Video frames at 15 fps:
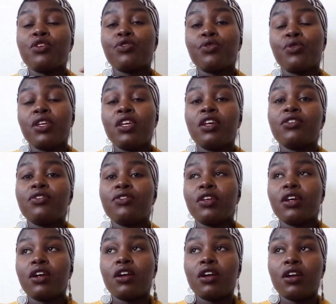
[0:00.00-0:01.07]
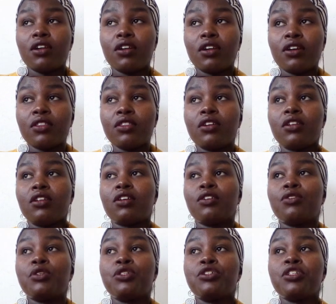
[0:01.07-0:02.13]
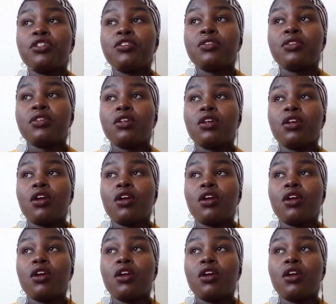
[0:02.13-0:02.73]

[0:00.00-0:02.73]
So yes, there are other languages